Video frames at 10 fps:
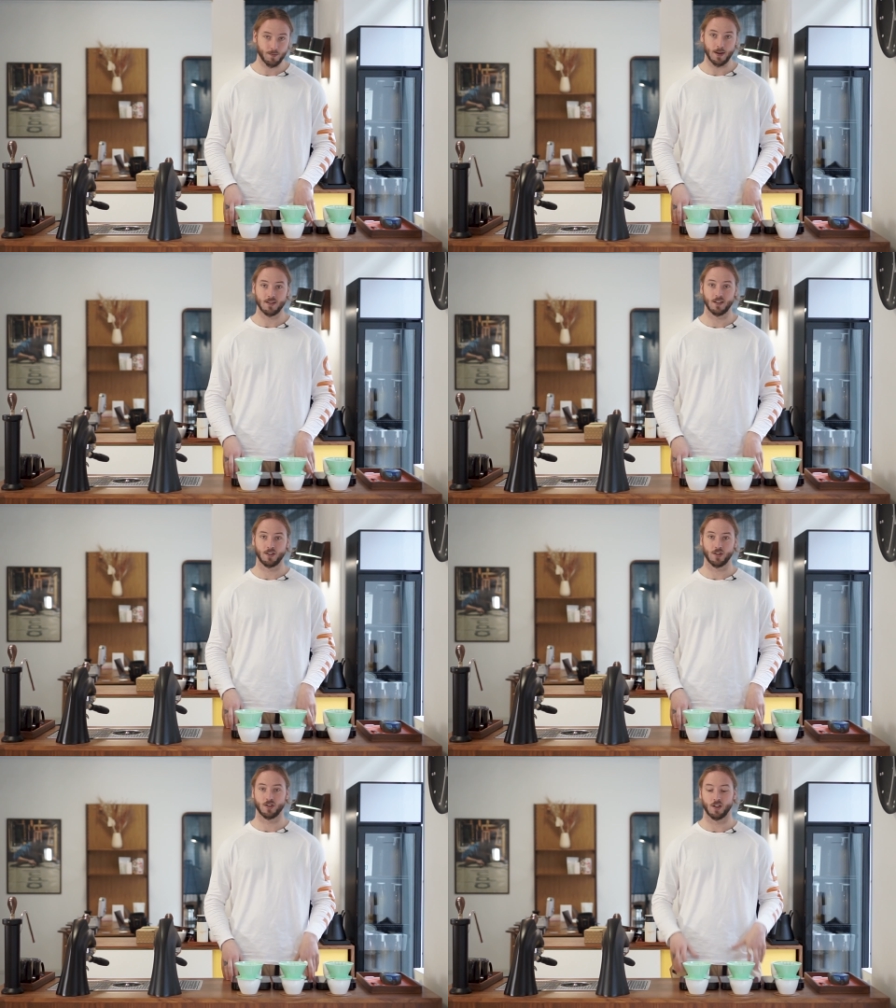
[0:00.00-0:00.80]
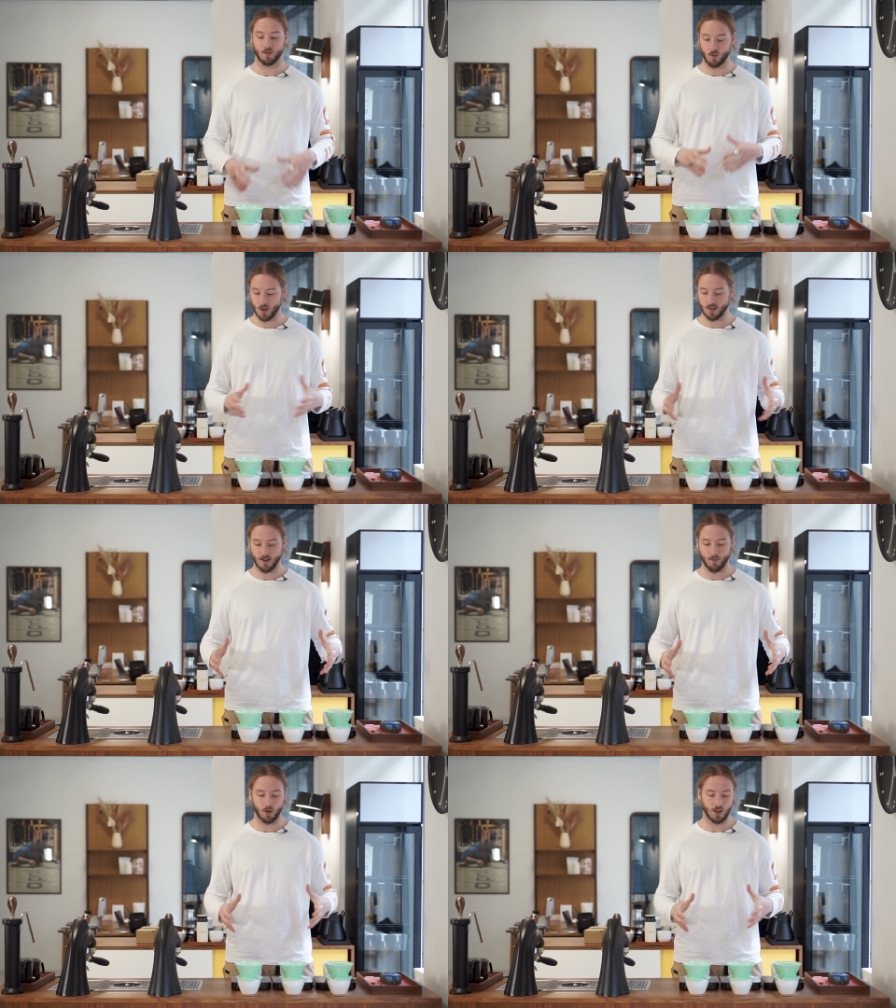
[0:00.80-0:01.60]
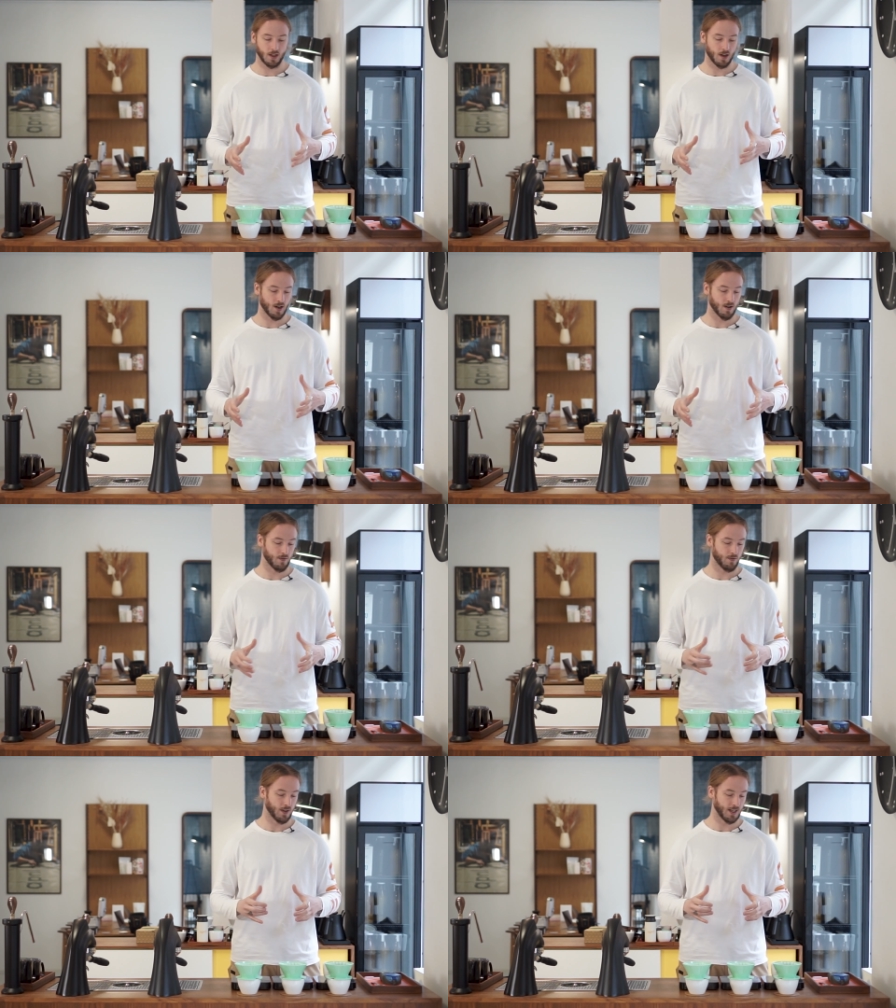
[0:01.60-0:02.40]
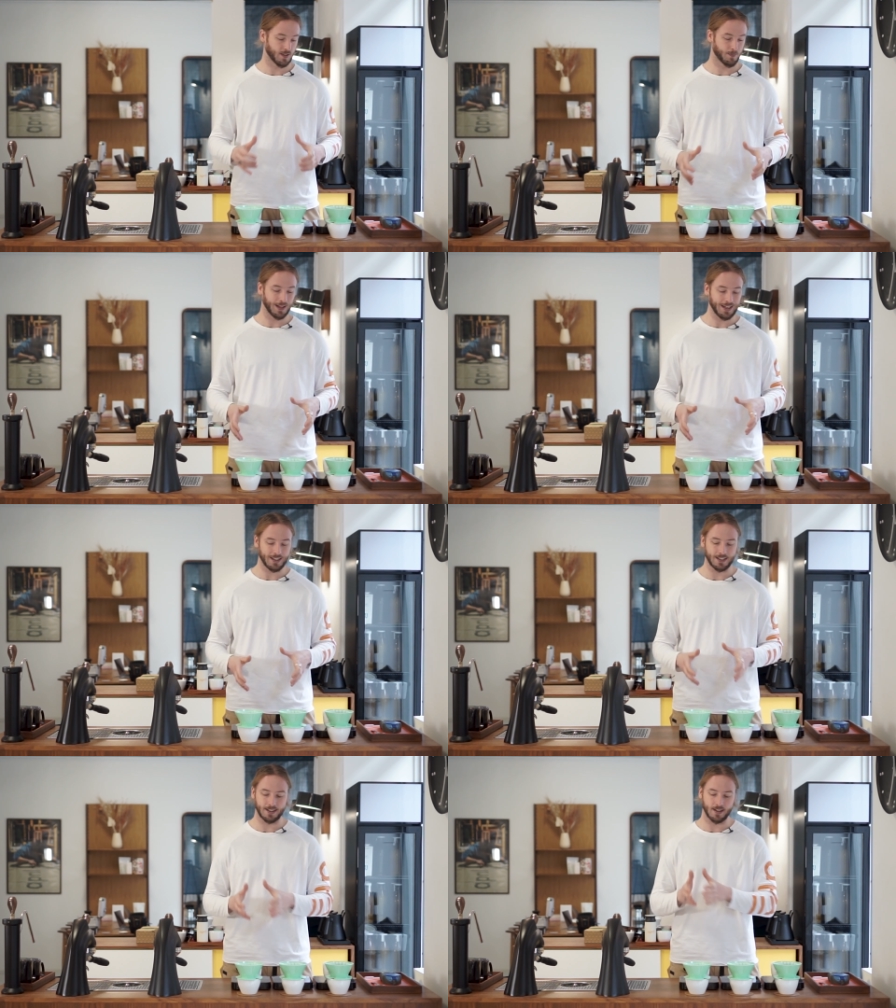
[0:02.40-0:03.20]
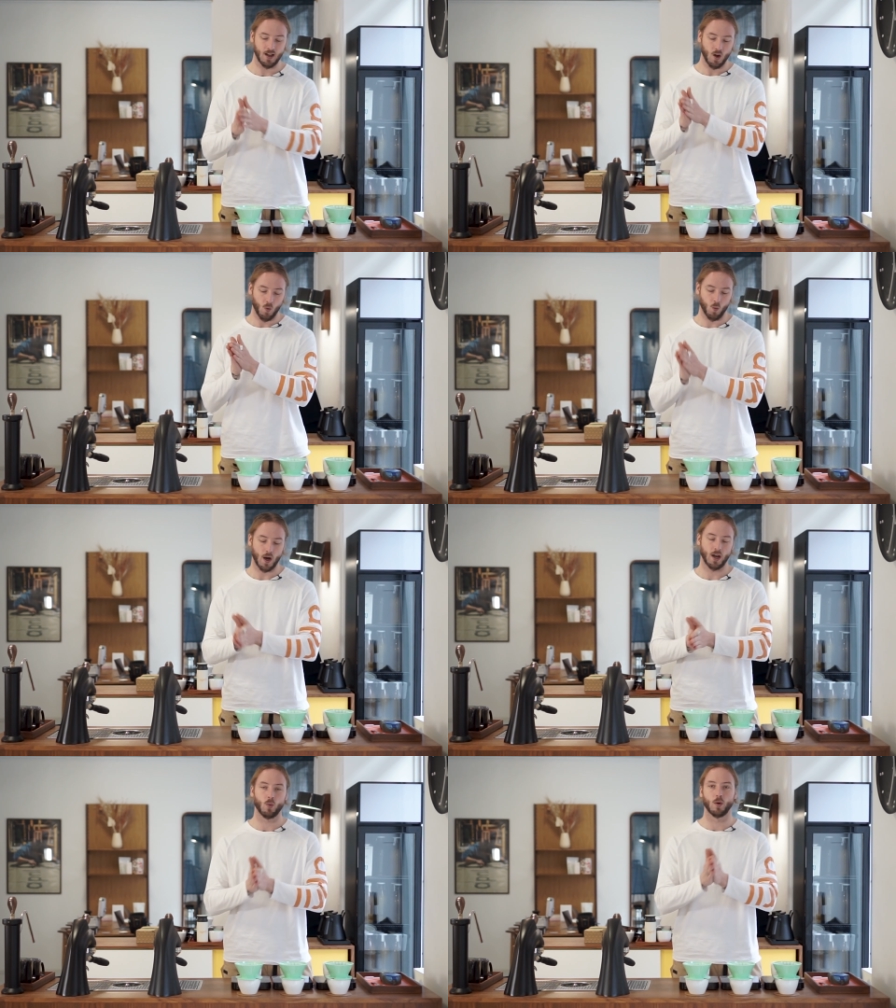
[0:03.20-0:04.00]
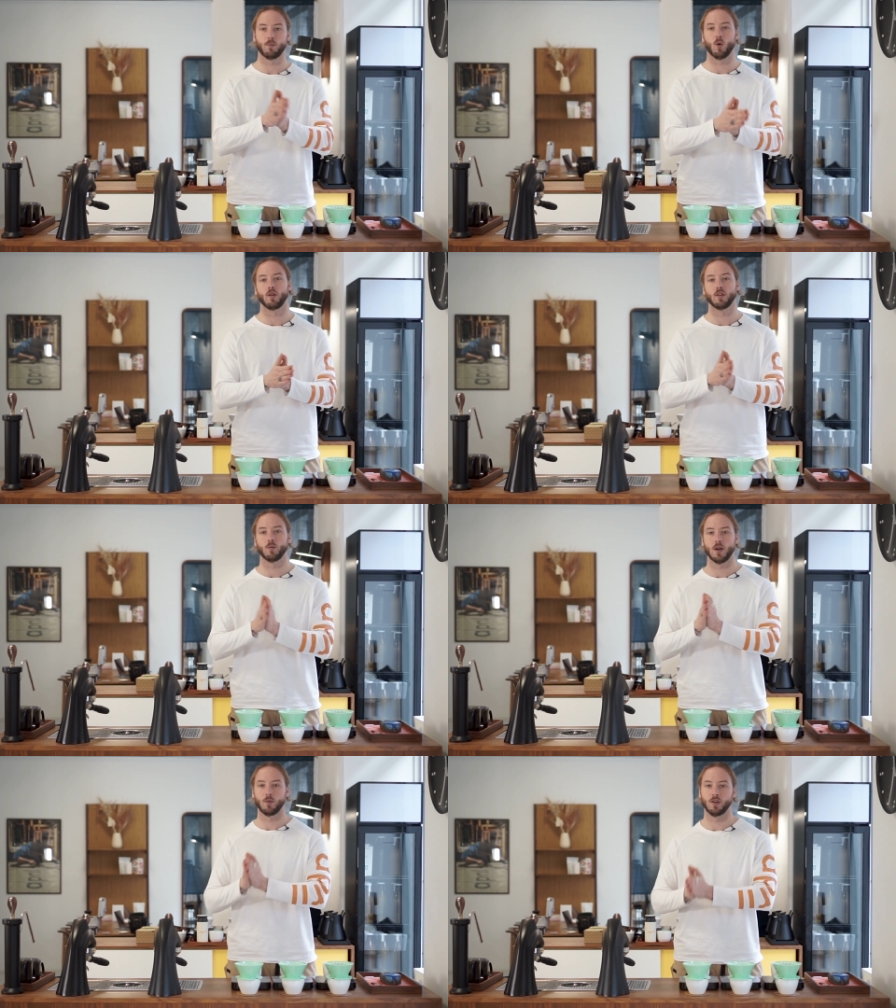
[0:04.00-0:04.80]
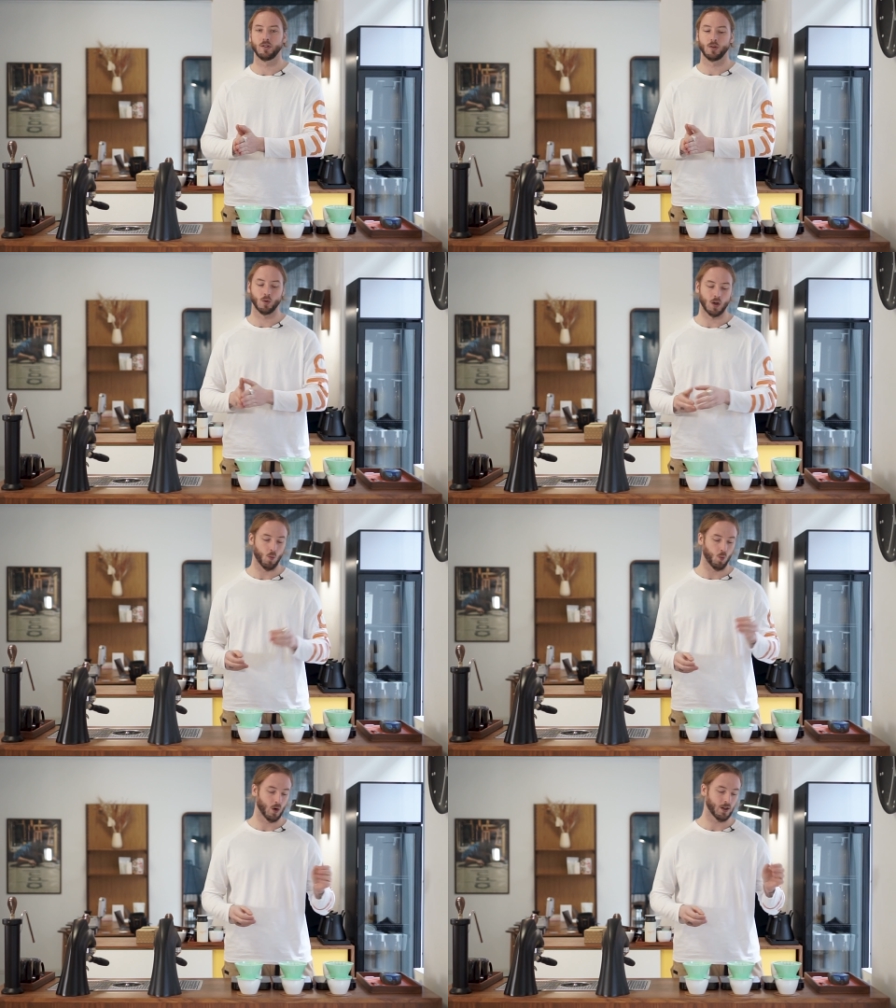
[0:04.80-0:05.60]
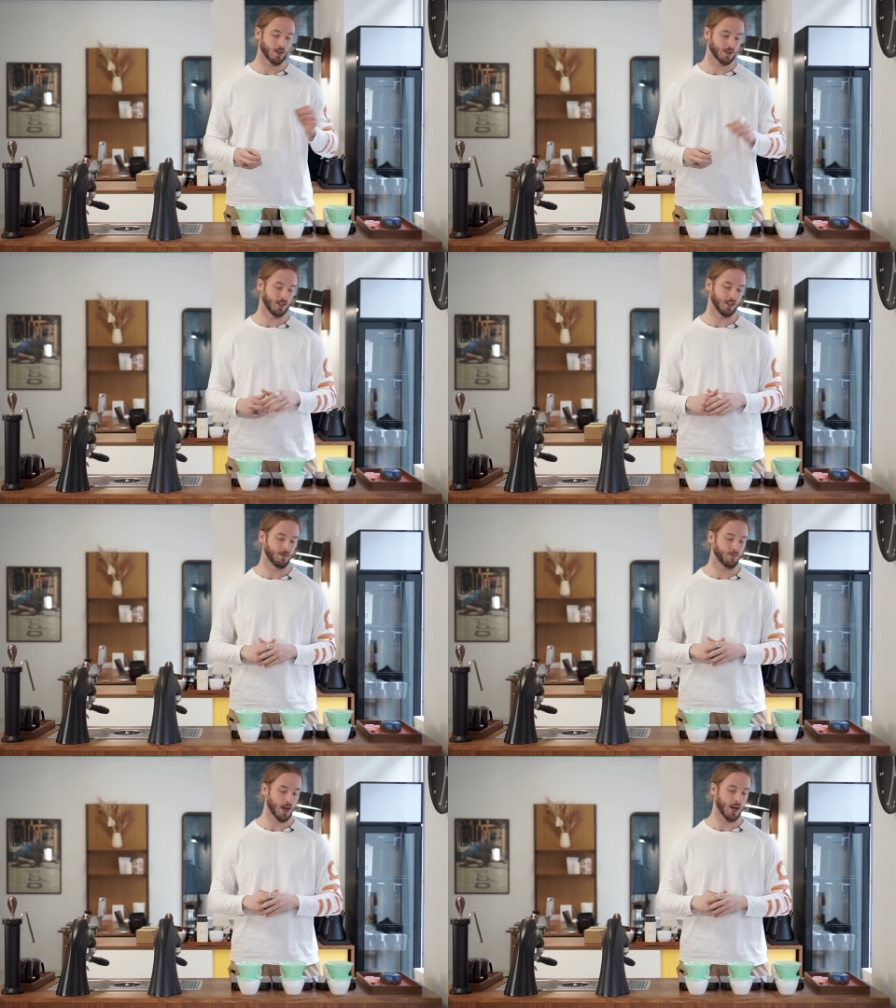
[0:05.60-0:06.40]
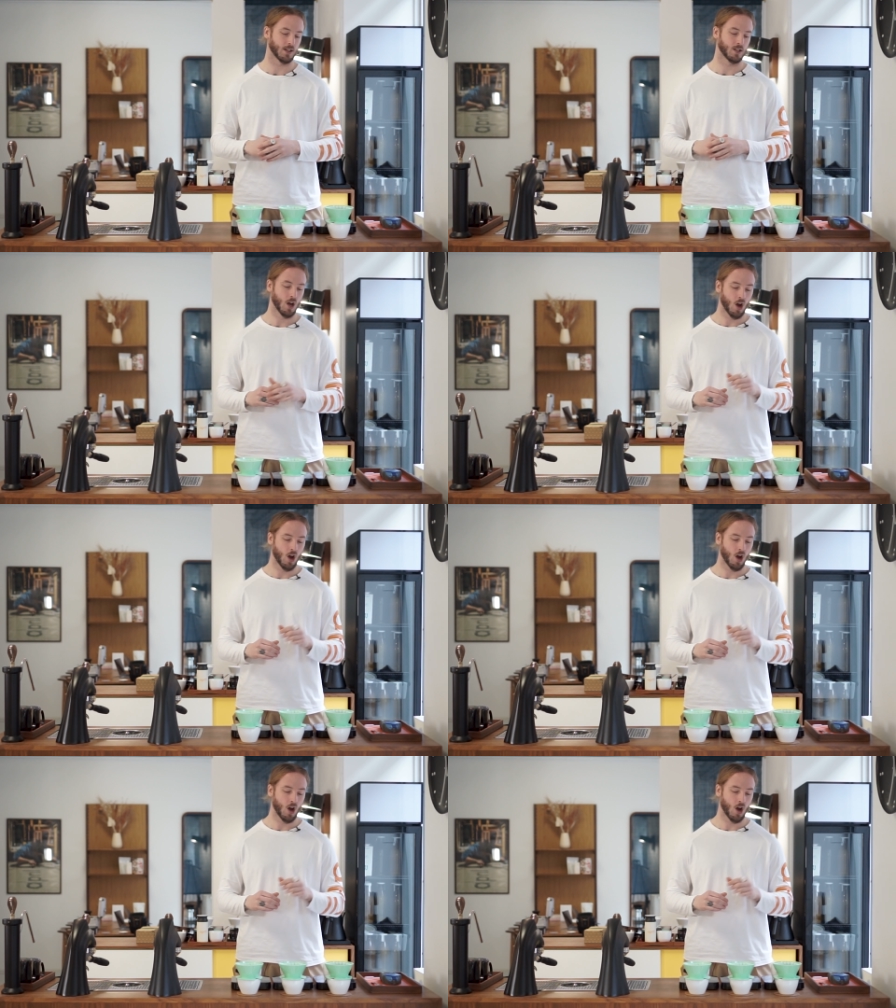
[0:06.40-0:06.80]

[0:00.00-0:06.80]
basically just a quick summary of explaining why are we pouring the way we do, and what does the impact